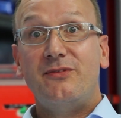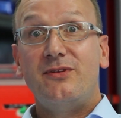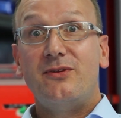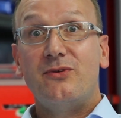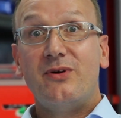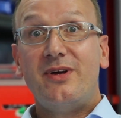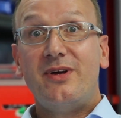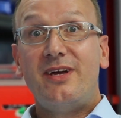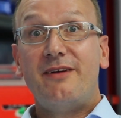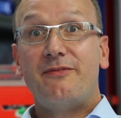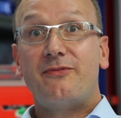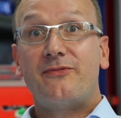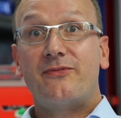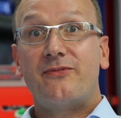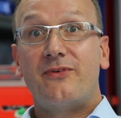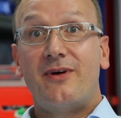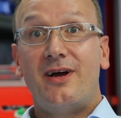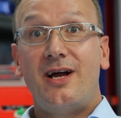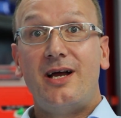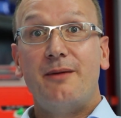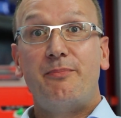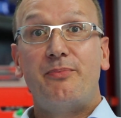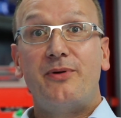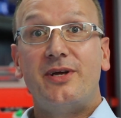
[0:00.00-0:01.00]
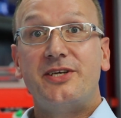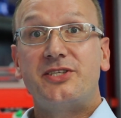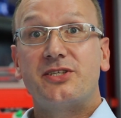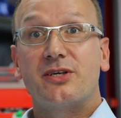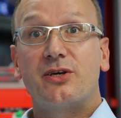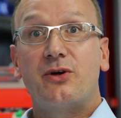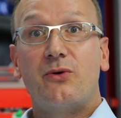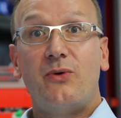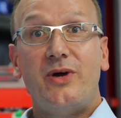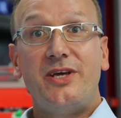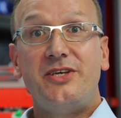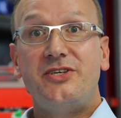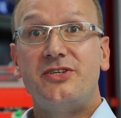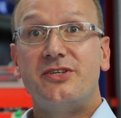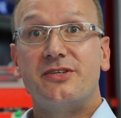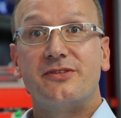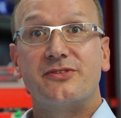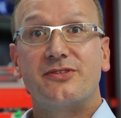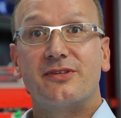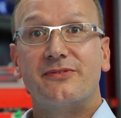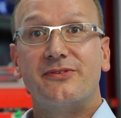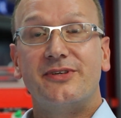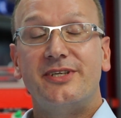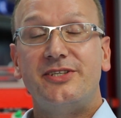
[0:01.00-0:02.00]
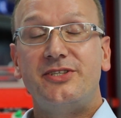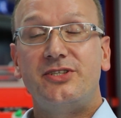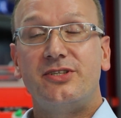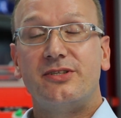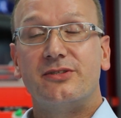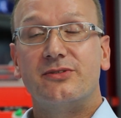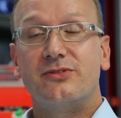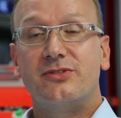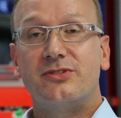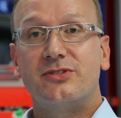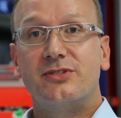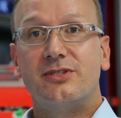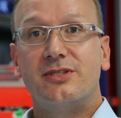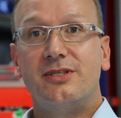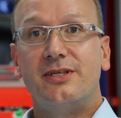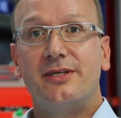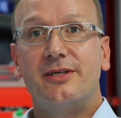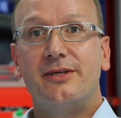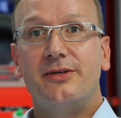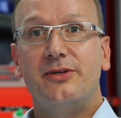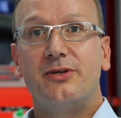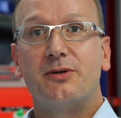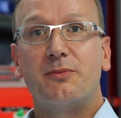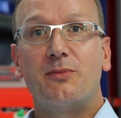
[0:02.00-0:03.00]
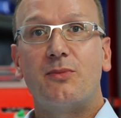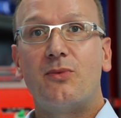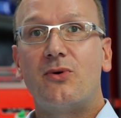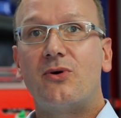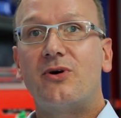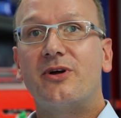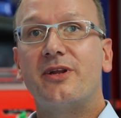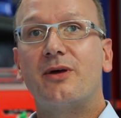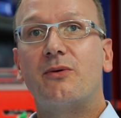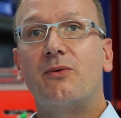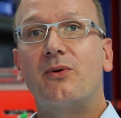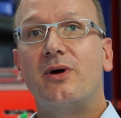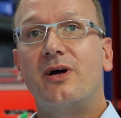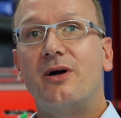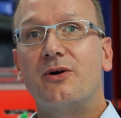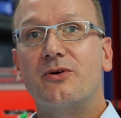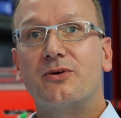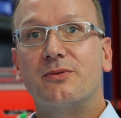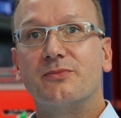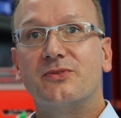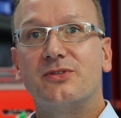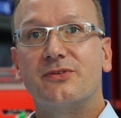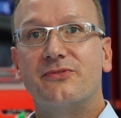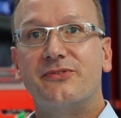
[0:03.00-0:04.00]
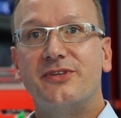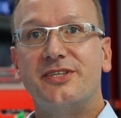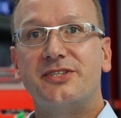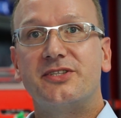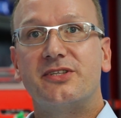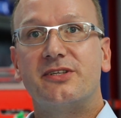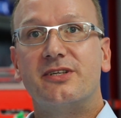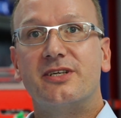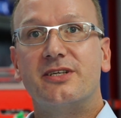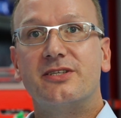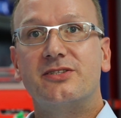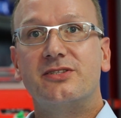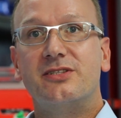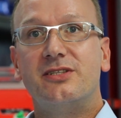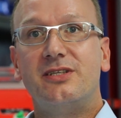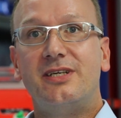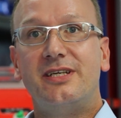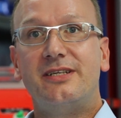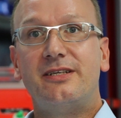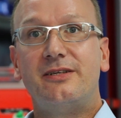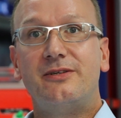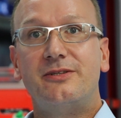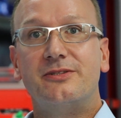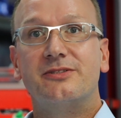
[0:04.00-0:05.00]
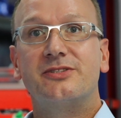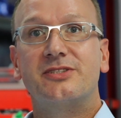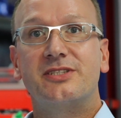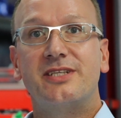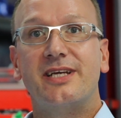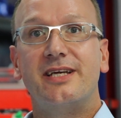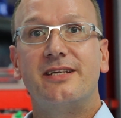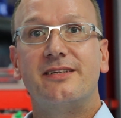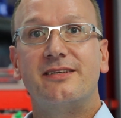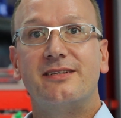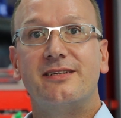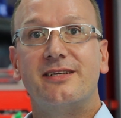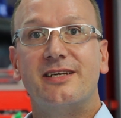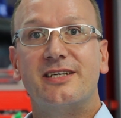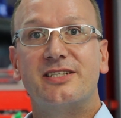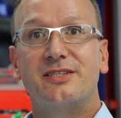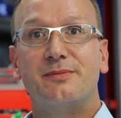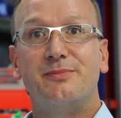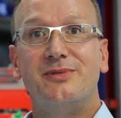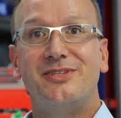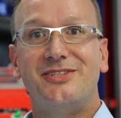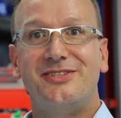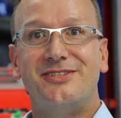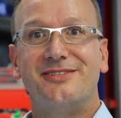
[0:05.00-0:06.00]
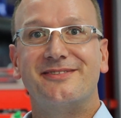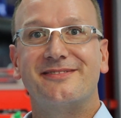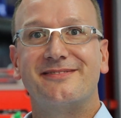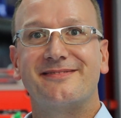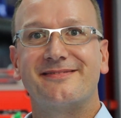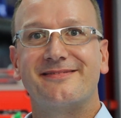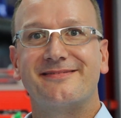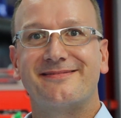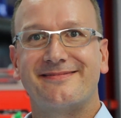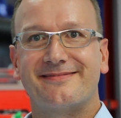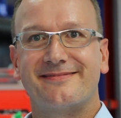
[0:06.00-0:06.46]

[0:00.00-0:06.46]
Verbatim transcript: if you do have high pressure questions or issues, uh, you're more than welcome to visit us at our stand in the exhibition.